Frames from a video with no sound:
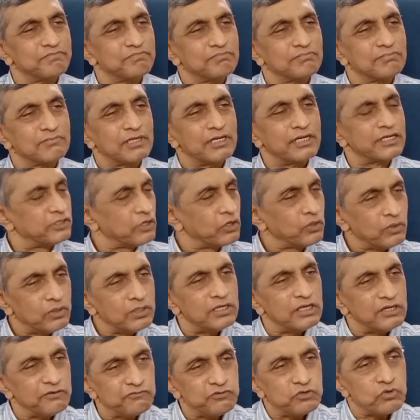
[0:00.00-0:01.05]
It had
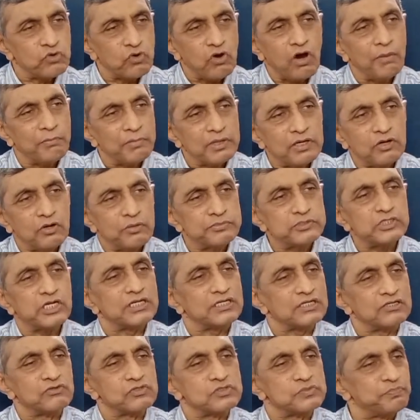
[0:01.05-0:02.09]
only a few common
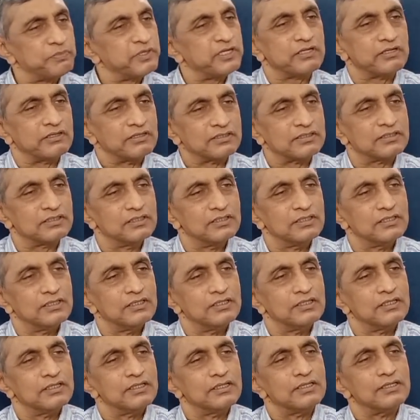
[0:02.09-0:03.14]
objectives, period.
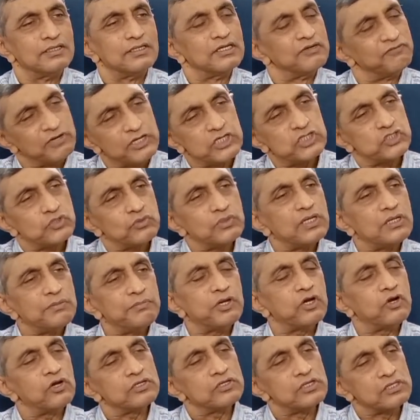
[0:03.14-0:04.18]
Eventually,
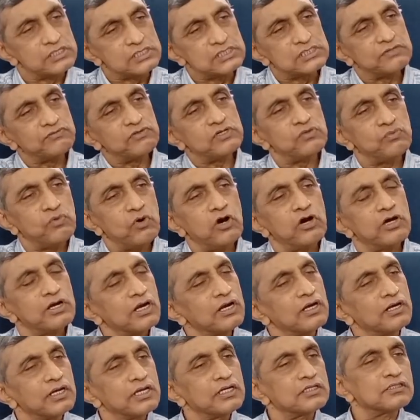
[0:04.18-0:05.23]
because of the Civil War and
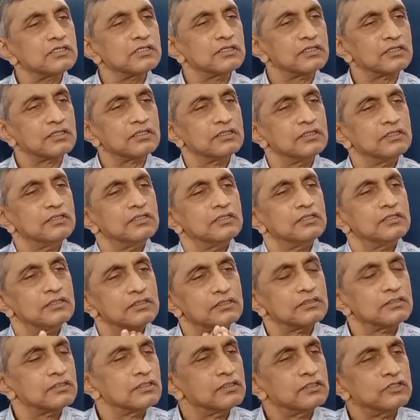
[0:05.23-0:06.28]
later
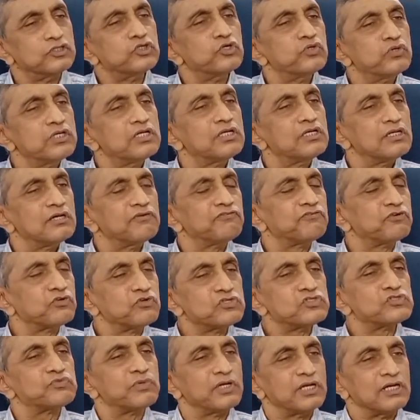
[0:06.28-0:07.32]
the New Deal of
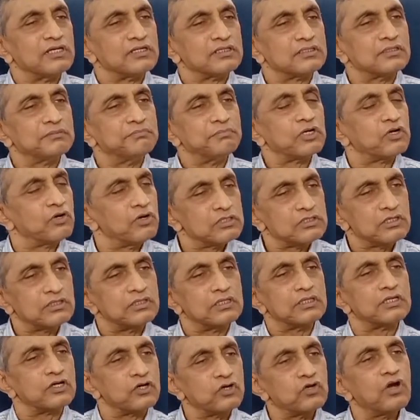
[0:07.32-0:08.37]
Roosevelt, because of the
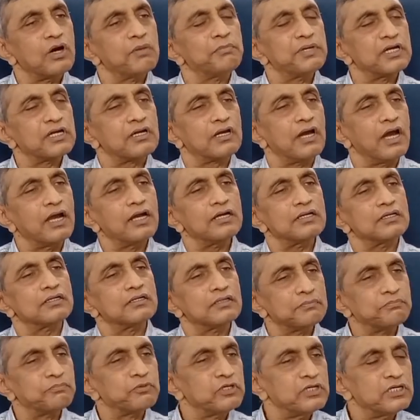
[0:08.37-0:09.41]
economic and the
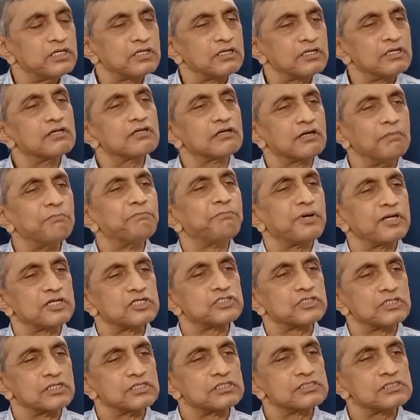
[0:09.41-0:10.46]
political
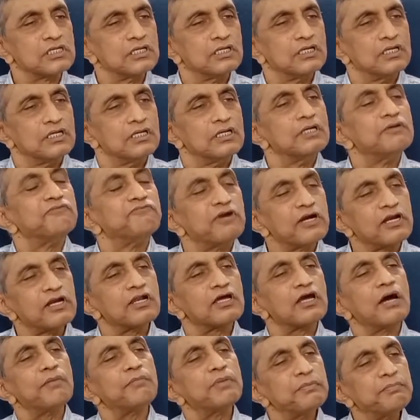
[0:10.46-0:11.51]
compulsions, federal
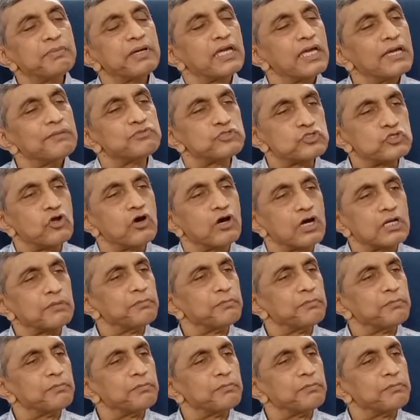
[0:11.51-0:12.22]
government became stronger.